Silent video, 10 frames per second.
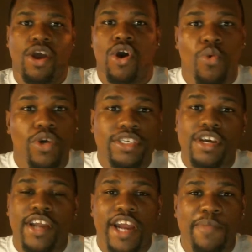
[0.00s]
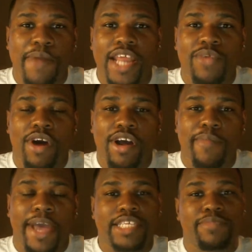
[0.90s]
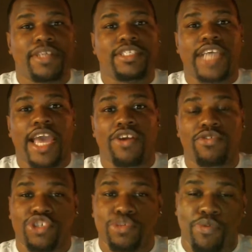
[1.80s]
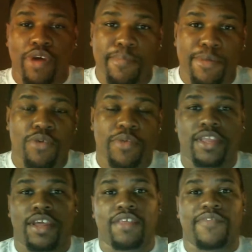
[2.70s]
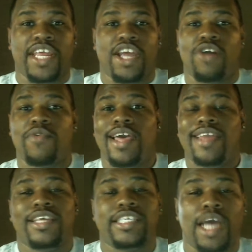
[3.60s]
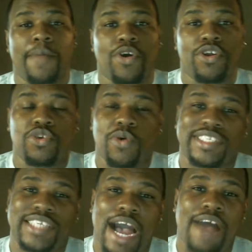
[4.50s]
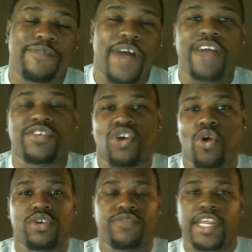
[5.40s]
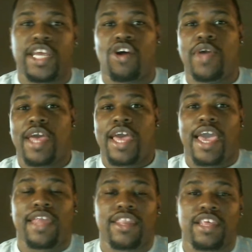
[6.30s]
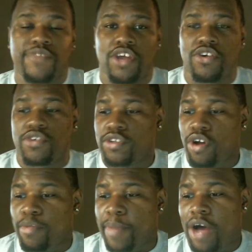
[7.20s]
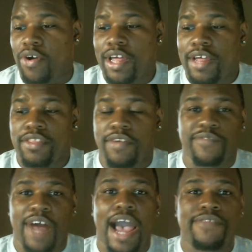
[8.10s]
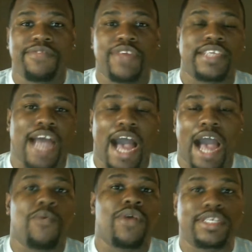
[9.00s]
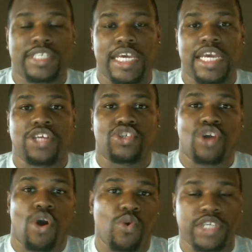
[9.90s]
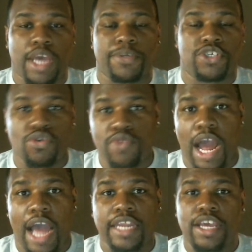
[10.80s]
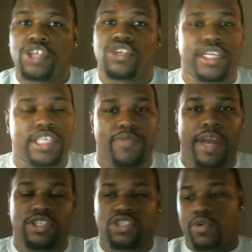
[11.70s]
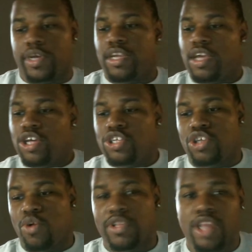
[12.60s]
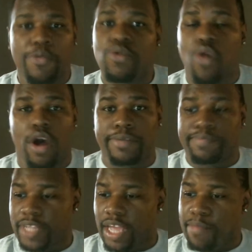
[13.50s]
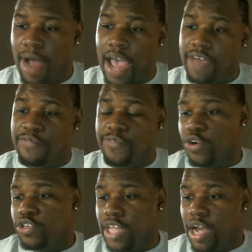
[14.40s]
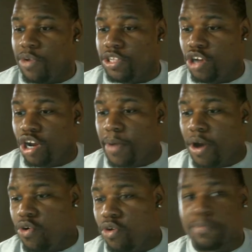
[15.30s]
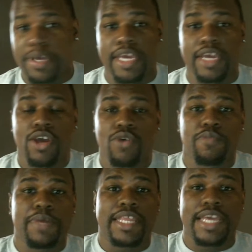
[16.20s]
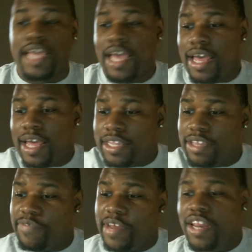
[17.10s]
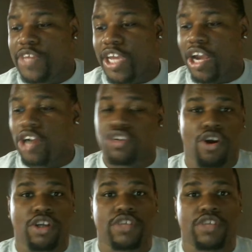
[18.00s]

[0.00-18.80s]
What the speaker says: What's good, everybody? Welcome back to my channel. It's your boy Milt with another video. This time I'm going to do a top 5 Star Wars video, and this video is all about the 5 things that I want to see in Star Wars Episode 9. So let's get right to it. So with number 1, my first thing I want to talk about would be the definitive character arcs